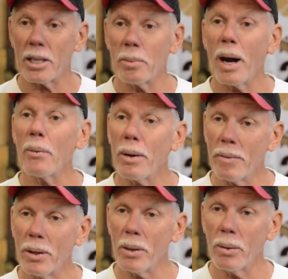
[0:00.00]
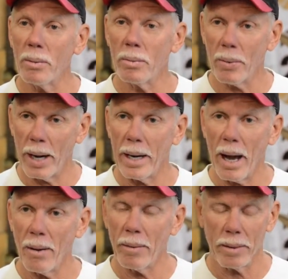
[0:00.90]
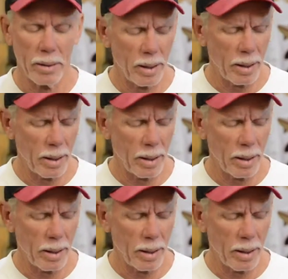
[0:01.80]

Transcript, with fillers: That's my review right now of it.